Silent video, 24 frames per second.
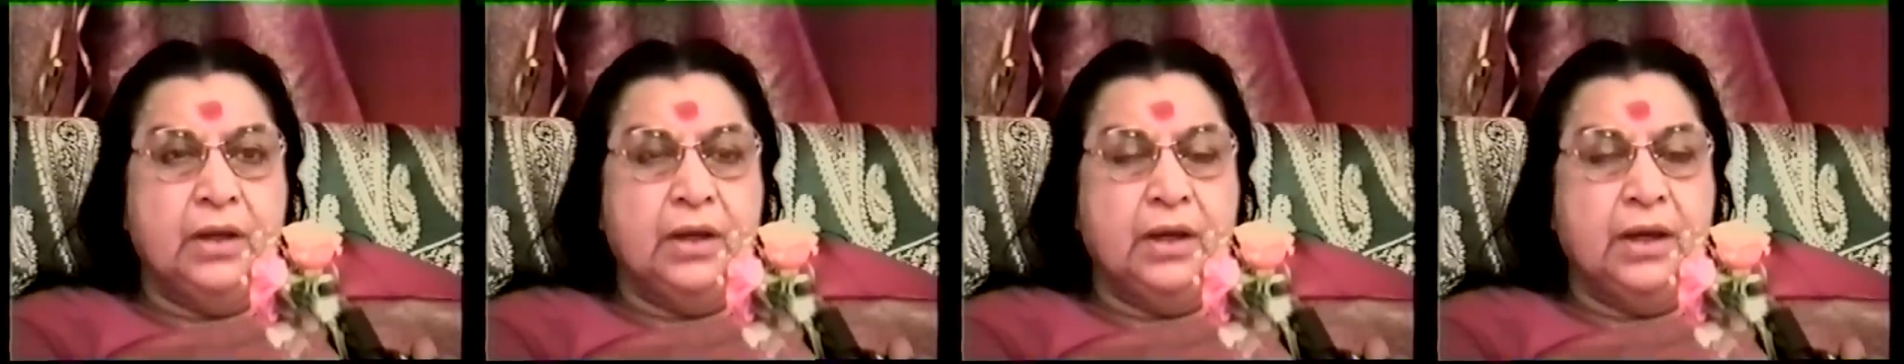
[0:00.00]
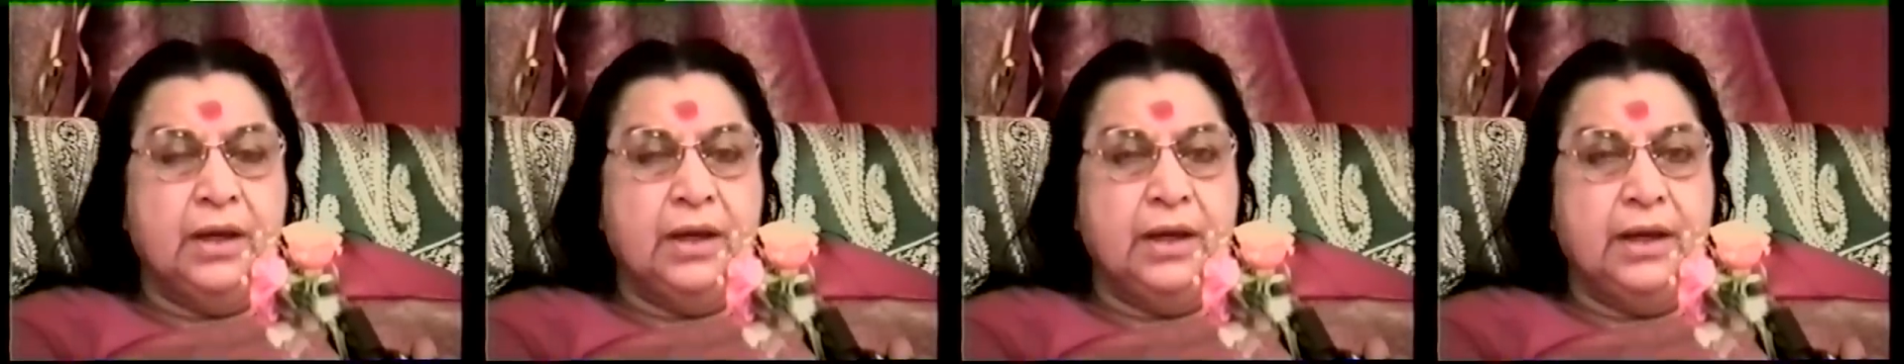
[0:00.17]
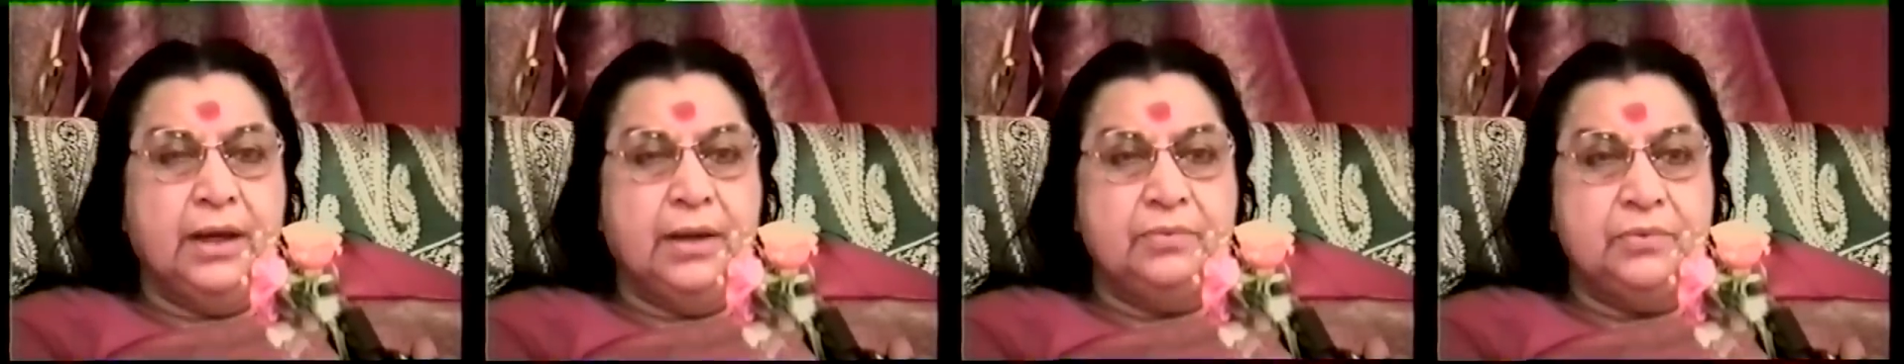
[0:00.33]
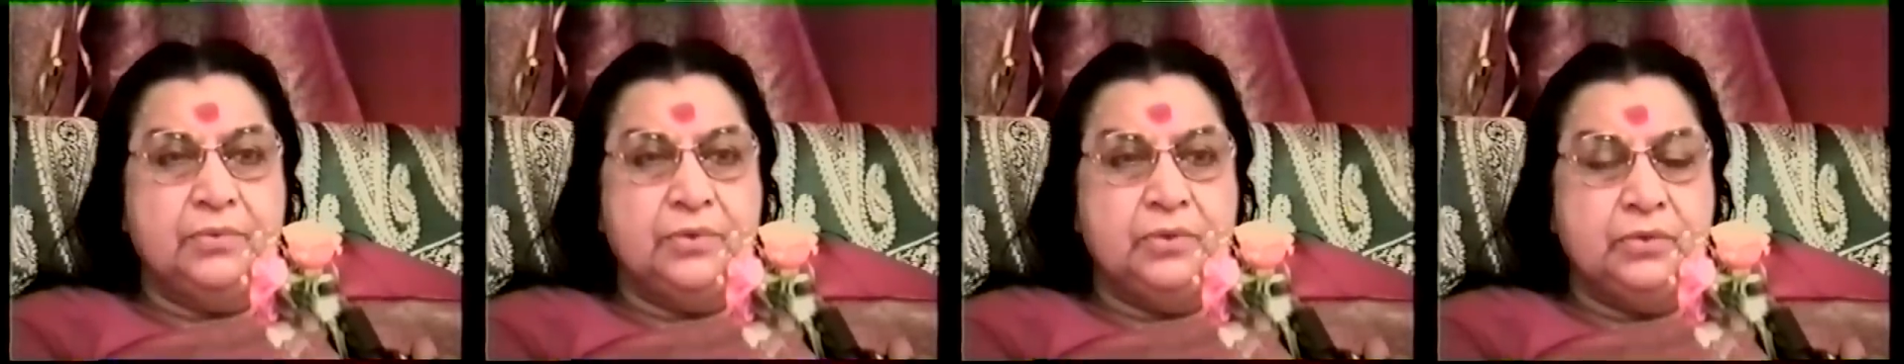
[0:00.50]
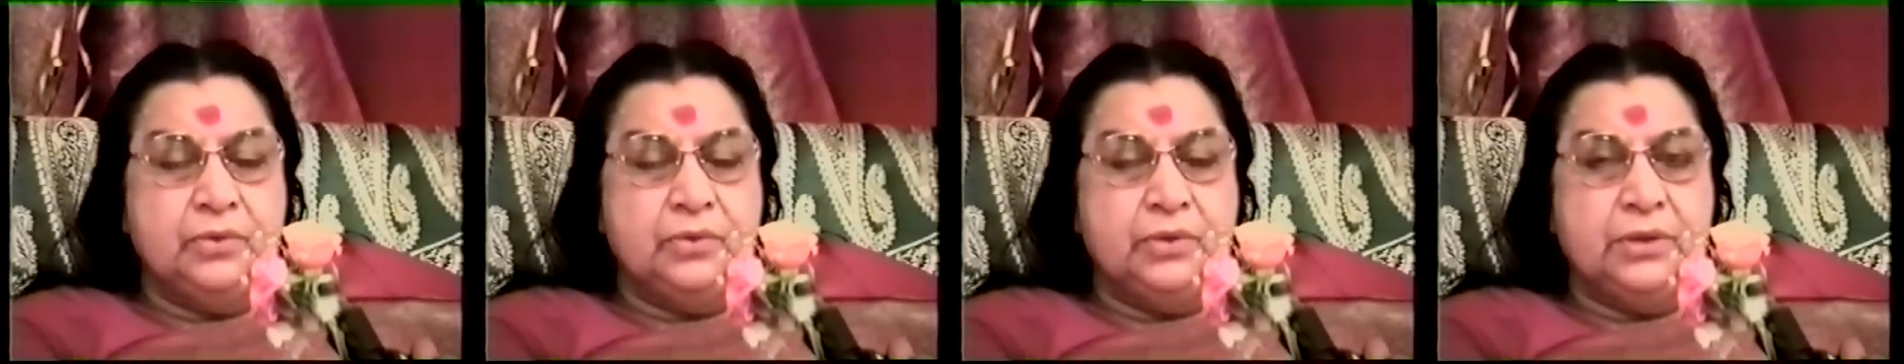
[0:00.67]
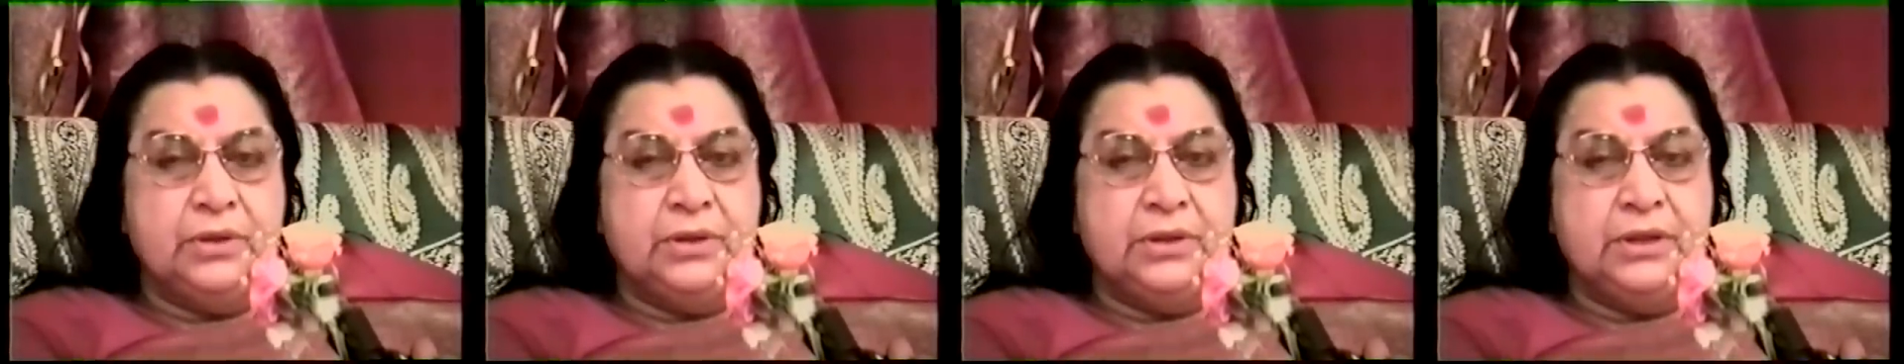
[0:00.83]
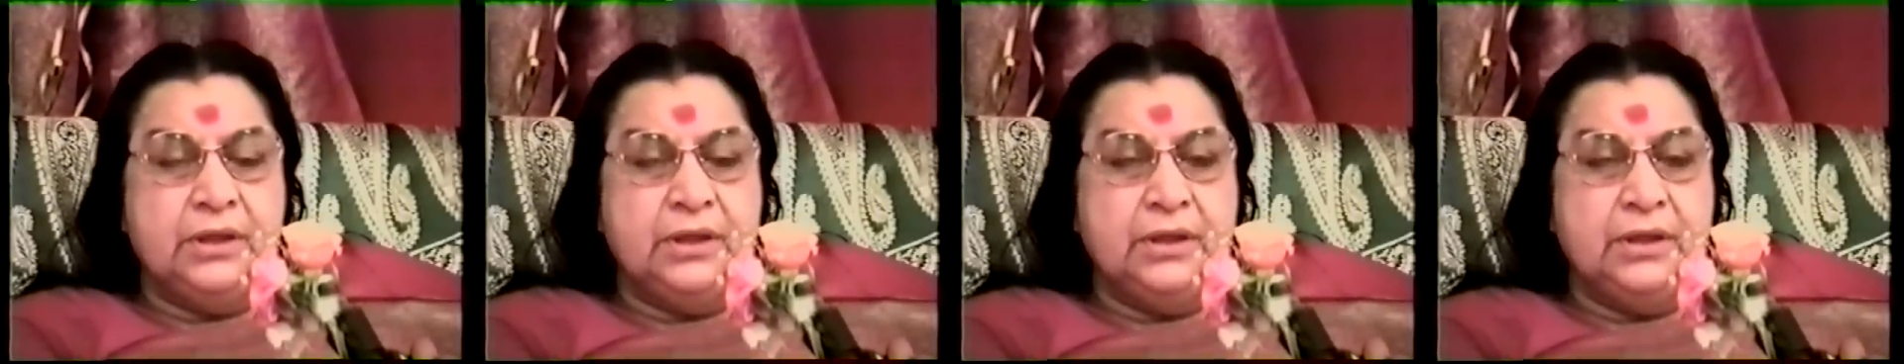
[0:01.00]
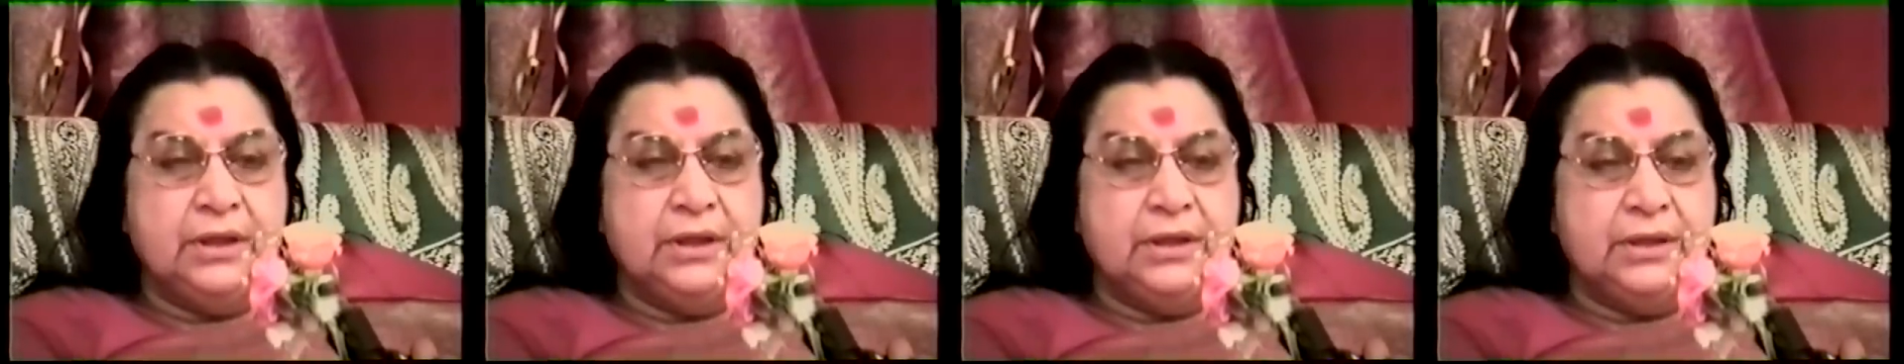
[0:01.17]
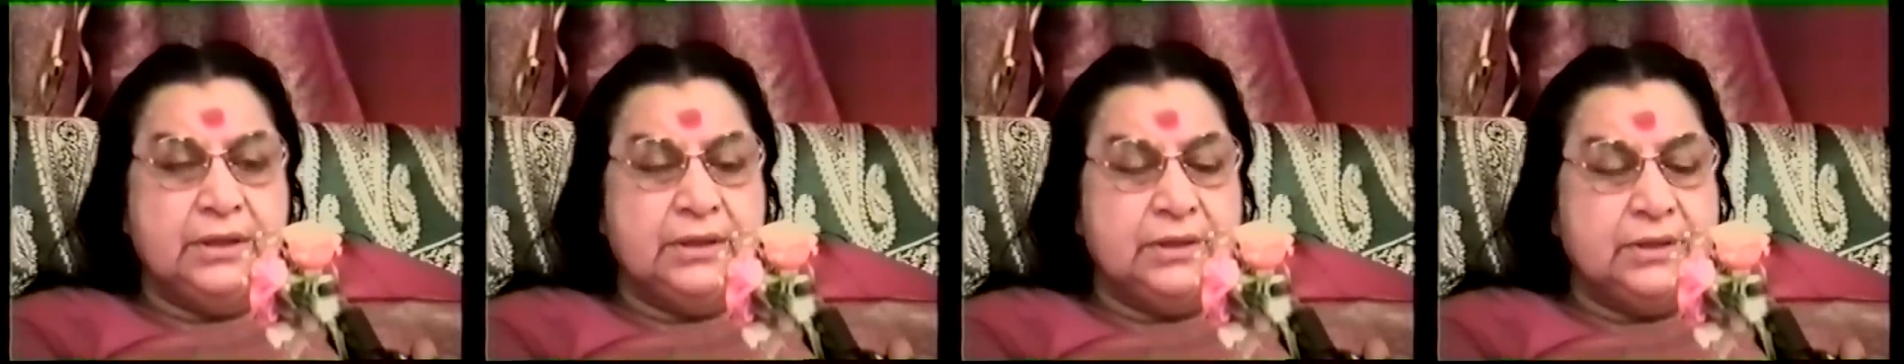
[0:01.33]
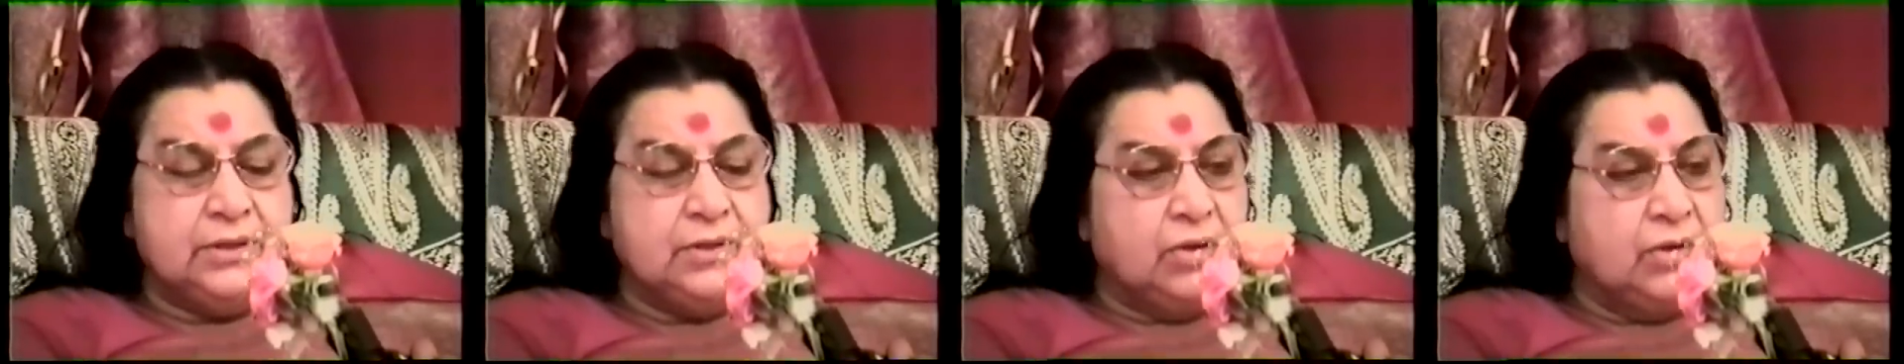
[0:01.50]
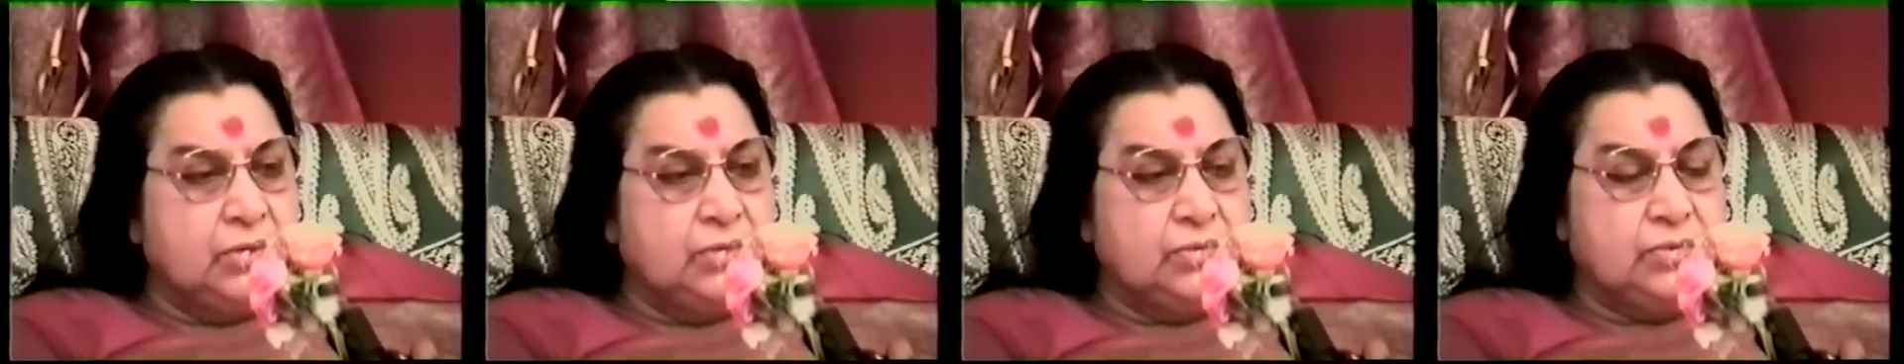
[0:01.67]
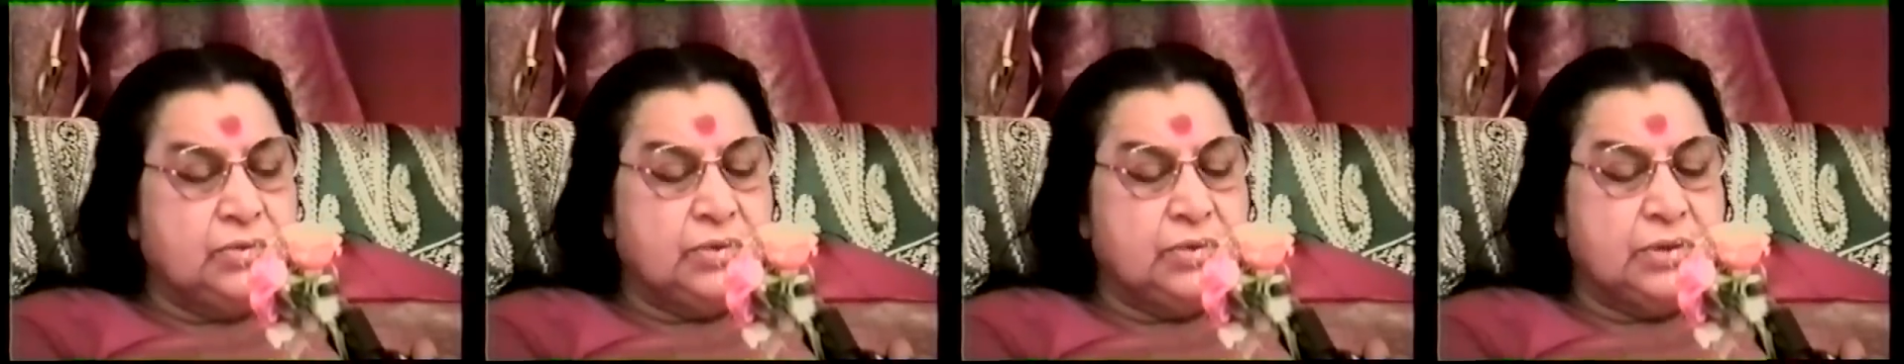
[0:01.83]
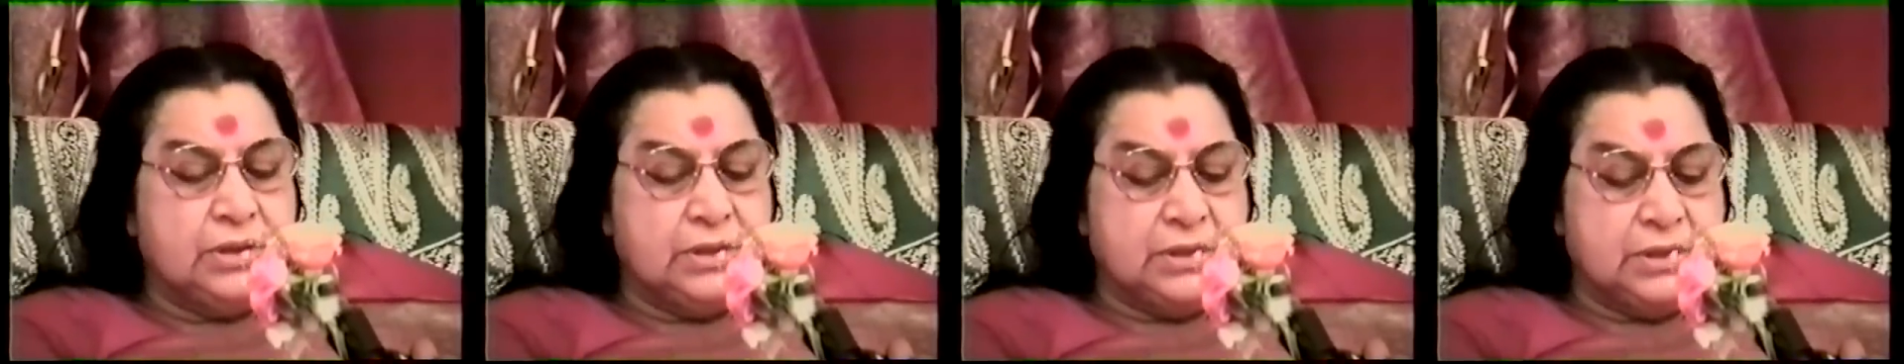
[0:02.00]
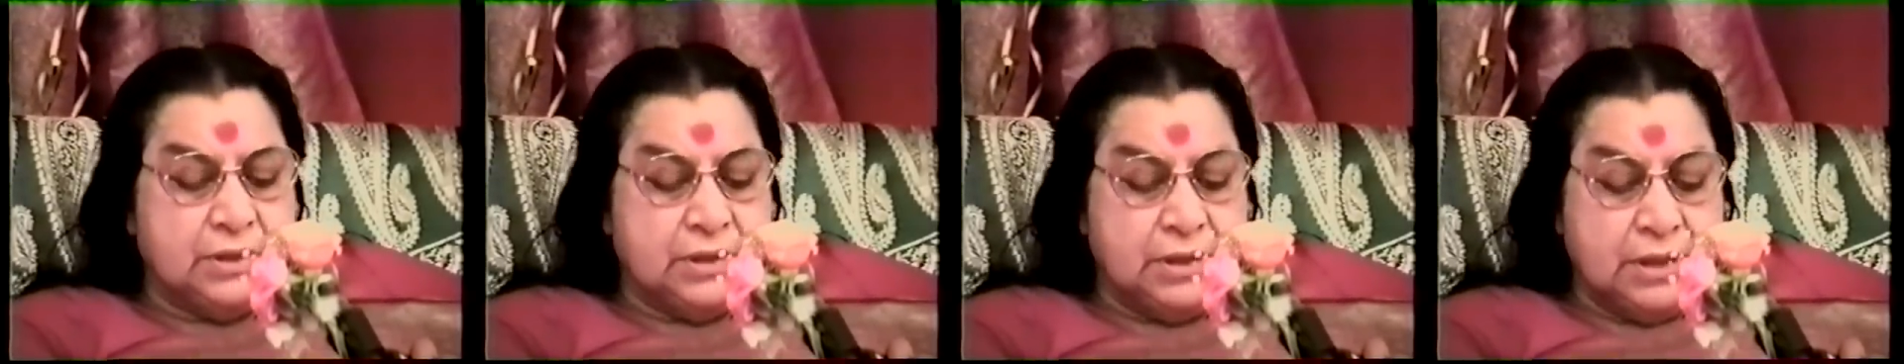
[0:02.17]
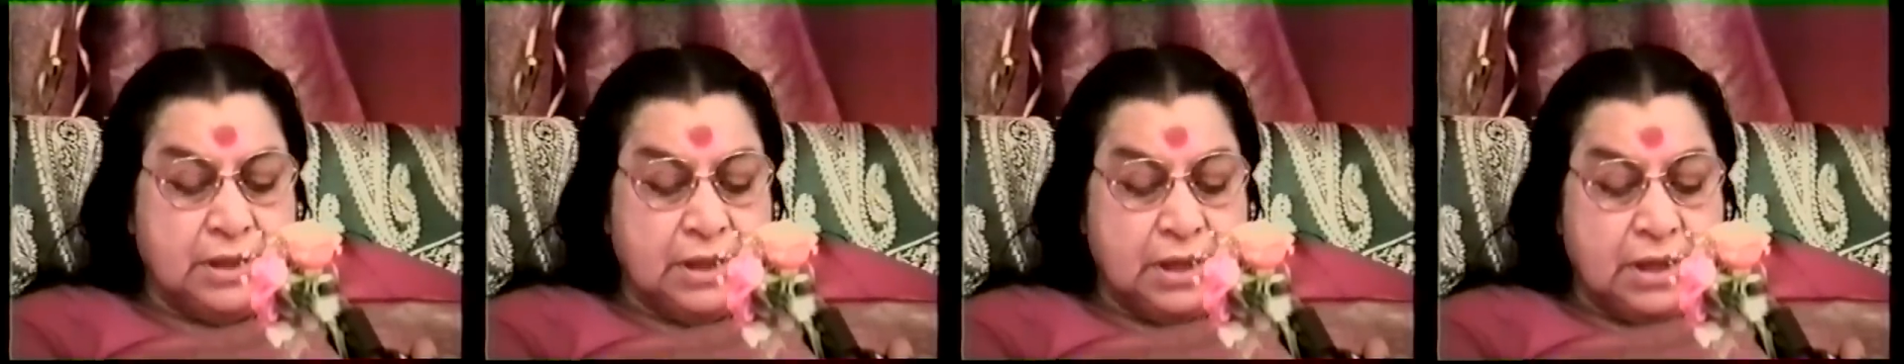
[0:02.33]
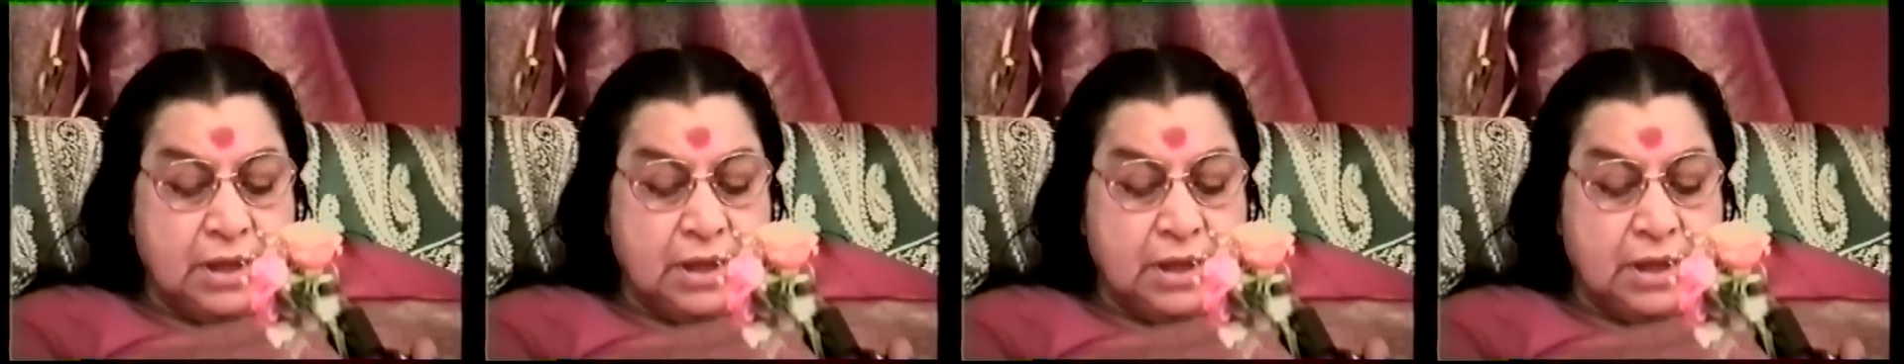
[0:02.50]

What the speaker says: and absolutely think that this is all useless.